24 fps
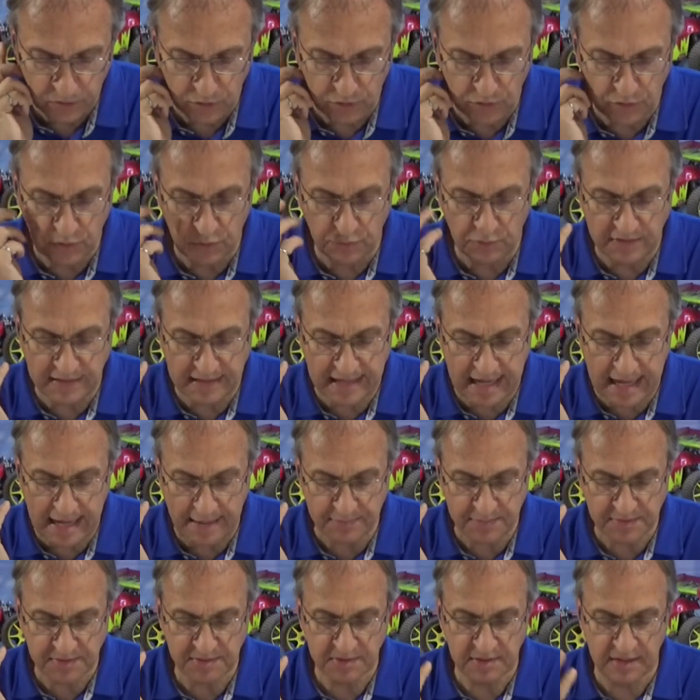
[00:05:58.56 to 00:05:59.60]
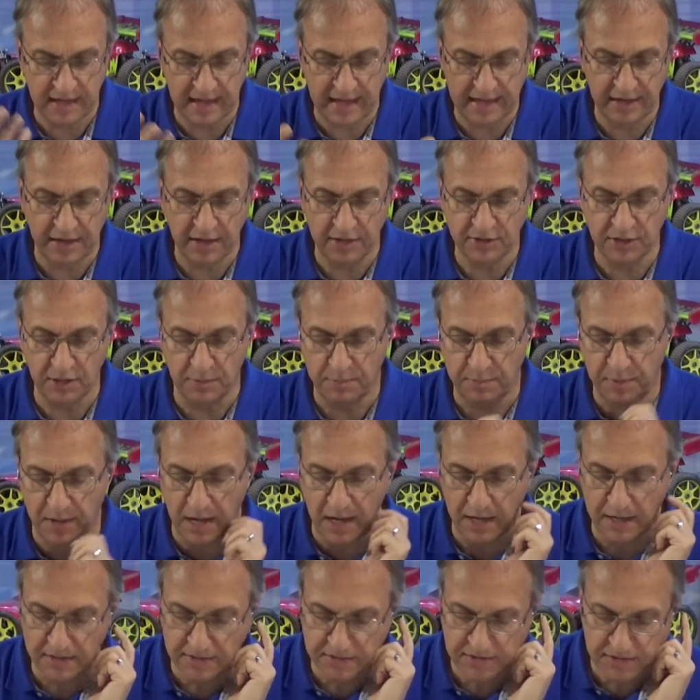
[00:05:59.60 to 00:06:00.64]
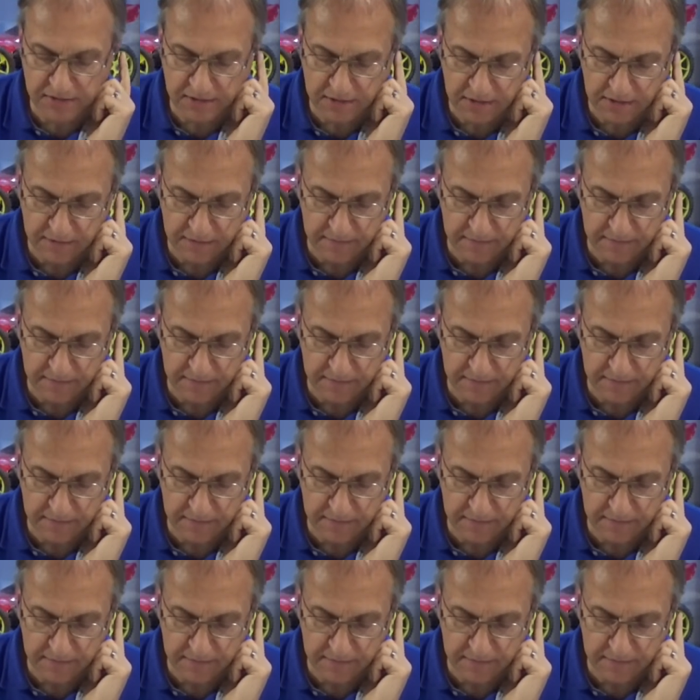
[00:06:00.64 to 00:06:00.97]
2 taps, I got a pause.